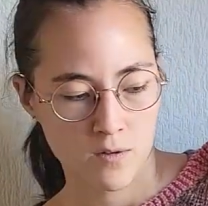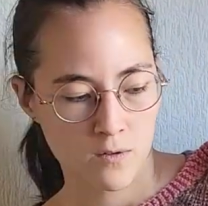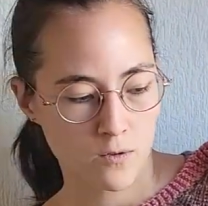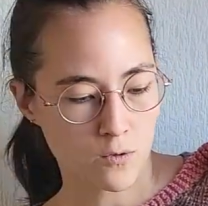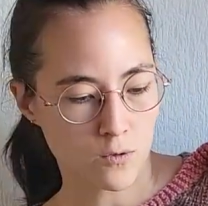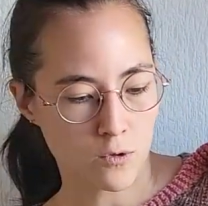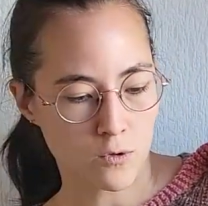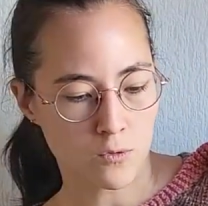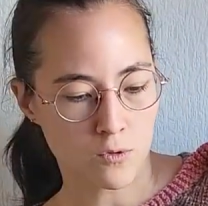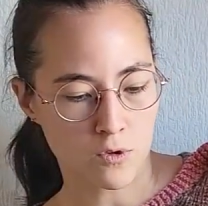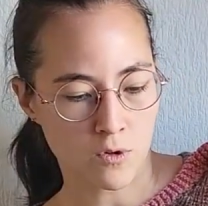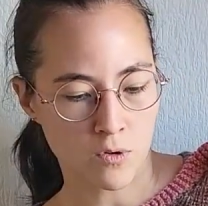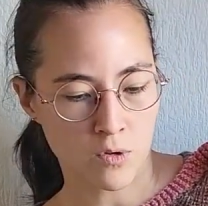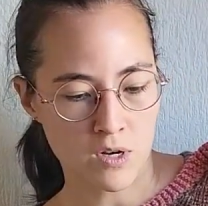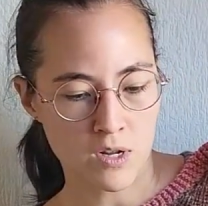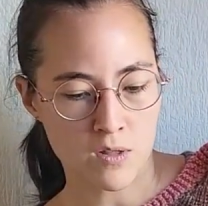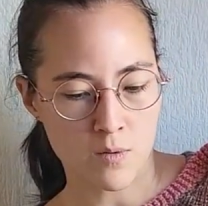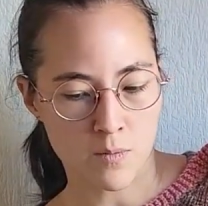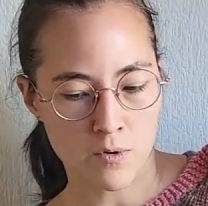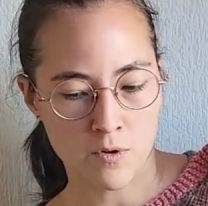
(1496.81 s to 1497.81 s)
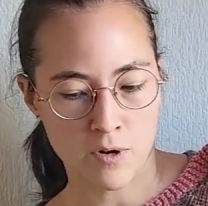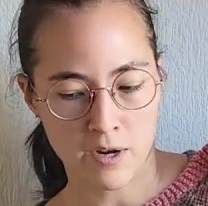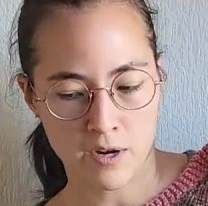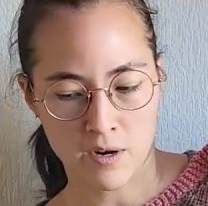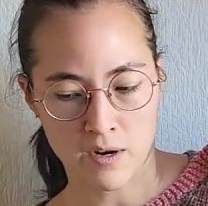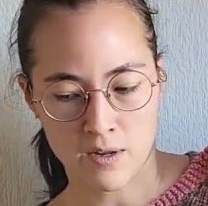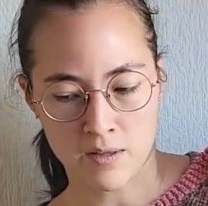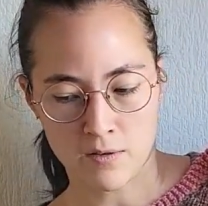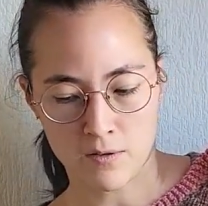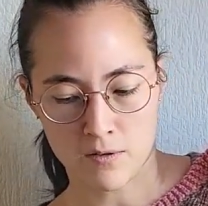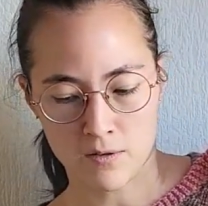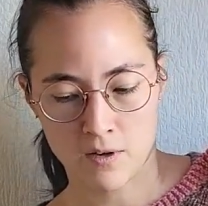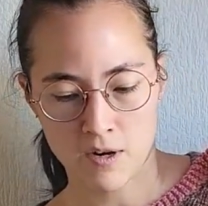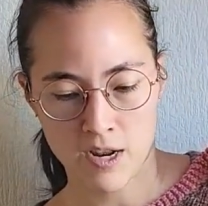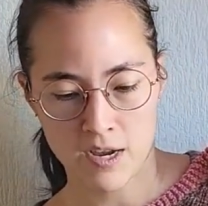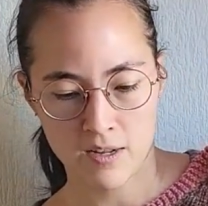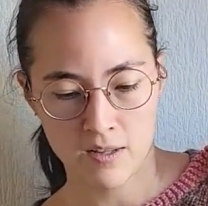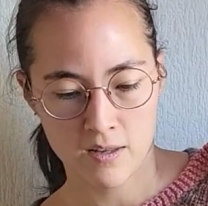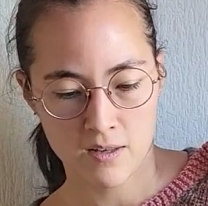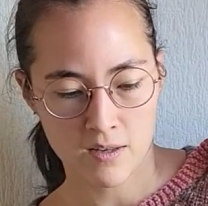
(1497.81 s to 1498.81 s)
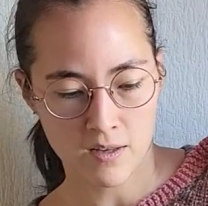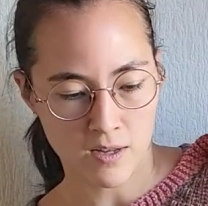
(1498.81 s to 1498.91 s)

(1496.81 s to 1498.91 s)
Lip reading: to use only the mohair and the sock light.